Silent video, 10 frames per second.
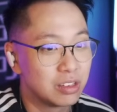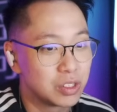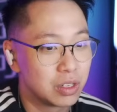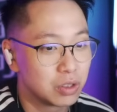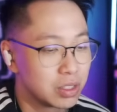
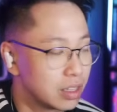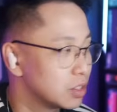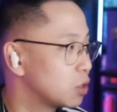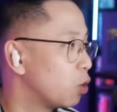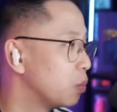they'll
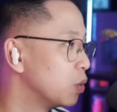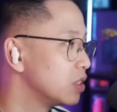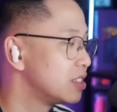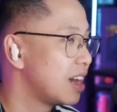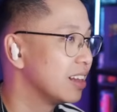
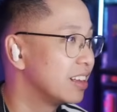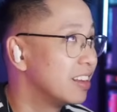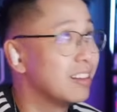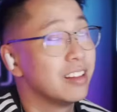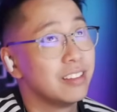scoreboard Sally it.